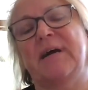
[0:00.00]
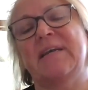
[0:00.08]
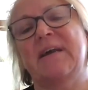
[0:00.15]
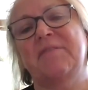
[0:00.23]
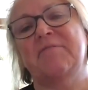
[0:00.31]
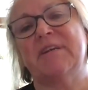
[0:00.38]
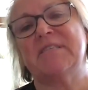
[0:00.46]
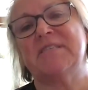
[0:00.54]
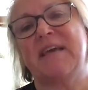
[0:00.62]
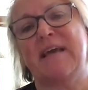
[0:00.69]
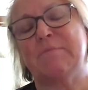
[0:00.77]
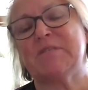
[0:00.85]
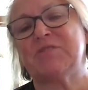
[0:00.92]
another
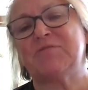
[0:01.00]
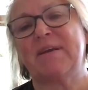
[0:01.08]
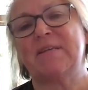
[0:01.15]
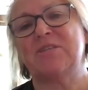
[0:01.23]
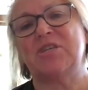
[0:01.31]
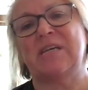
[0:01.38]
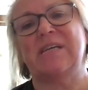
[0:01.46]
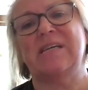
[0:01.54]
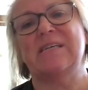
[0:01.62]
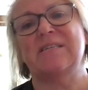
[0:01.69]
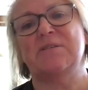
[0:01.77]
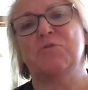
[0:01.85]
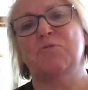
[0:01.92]
exam strategy
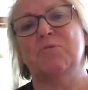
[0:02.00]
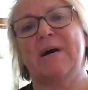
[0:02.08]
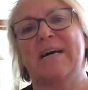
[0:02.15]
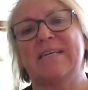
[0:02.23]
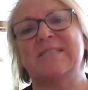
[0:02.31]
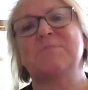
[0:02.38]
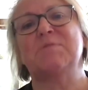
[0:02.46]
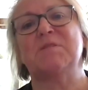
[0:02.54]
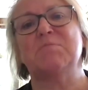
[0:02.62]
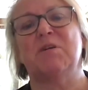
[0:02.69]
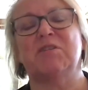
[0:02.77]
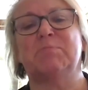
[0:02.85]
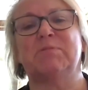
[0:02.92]
is always with
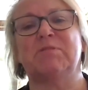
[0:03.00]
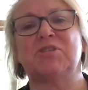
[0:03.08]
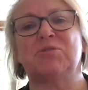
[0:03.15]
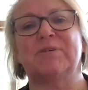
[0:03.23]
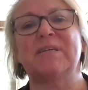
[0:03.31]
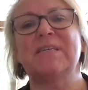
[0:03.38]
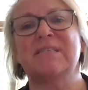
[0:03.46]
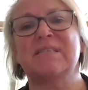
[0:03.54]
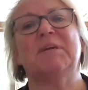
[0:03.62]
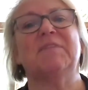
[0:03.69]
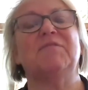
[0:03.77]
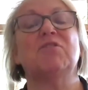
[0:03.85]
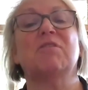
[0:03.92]
multiple choice.
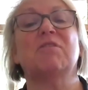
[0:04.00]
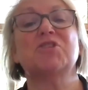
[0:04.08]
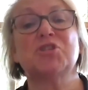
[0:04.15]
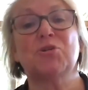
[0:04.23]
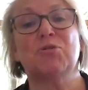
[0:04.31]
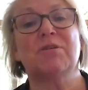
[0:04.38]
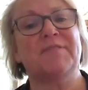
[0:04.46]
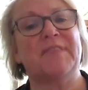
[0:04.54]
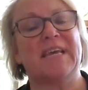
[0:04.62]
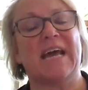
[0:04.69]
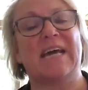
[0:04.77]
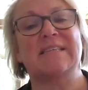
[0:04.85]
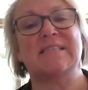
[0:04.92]
If you're not sure of
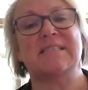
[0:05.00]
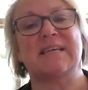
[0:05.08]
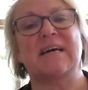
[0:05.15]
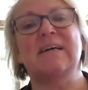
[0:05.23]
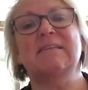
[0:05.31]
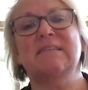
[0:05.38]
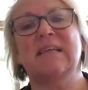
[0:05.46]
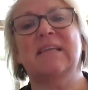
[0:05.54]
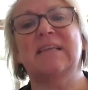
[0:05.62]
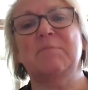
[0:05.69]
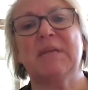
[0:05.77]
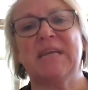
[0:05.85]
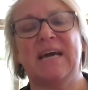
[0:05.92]
the answer,
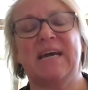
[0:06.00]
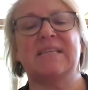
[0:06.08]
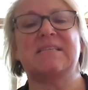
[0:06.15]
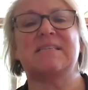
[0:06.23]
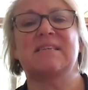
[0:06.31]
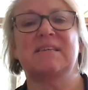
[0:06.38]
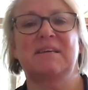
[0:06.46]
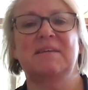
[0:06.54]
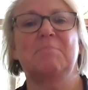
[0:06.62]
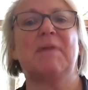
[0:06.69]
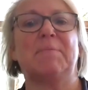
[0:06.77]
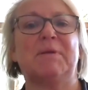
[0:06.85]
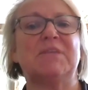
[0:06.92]
eliminate
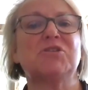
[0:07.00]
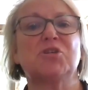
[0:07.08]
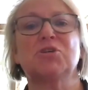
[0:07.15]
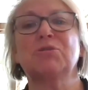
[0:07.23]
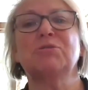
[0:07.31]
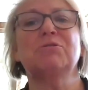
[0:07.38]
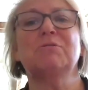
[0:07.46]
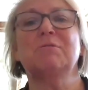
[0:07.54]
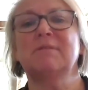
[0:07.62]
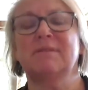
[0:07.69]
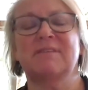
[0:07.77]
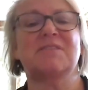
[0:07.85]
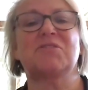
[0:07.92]
maybe 2
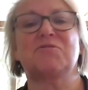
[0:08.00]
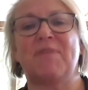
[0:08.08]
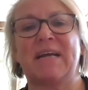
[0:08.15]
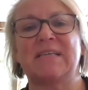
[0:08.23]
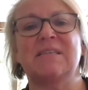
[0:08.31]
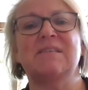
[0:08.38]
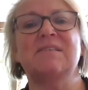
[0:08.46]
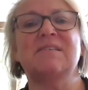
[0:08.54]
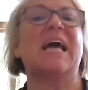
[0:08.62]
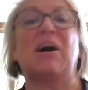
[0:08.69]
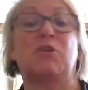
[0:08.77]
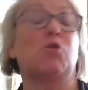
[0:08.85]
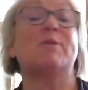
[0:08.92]
distractors
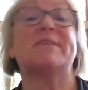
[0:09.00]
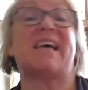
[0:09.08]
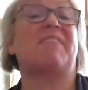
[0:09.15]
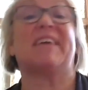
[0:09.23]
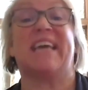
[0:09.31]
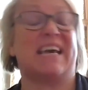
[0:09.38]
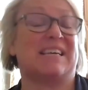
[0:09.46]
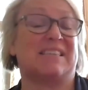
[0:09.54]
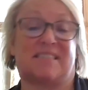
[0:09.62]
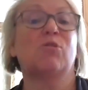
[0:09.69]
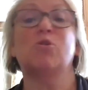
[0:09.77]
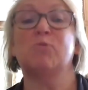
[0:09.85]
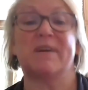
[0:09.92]
and always have a
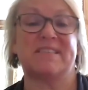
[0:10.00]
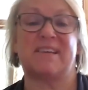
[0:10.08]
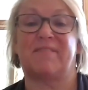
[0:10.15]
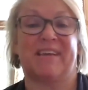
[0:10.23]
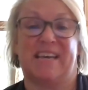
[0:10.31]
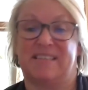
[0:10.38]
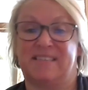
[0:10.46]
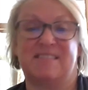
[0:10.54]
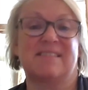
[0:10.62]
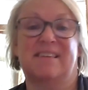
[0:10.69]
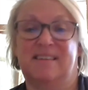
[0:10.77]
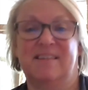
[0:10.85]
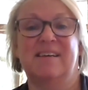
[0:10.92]
guess. Always have a guess.
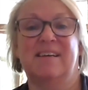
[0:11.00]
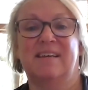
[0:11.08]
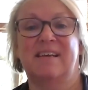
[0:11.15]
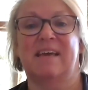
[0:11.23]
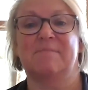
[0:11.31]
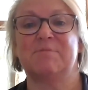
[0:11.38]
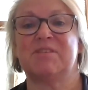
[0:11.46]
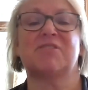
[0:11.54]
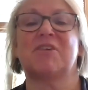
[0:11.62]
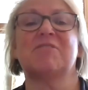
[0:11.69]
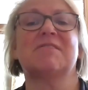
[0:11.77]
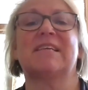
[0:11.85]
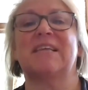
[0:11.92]
Yeah, so
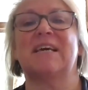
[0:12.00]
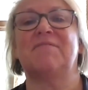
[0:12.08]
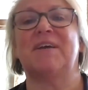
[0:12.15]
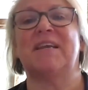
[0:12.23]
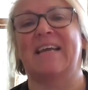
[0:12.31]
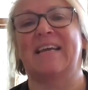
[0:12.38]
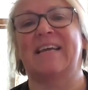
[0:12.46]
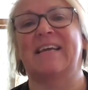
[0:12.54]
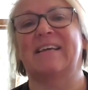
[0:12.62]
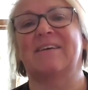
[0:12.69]
don't leave any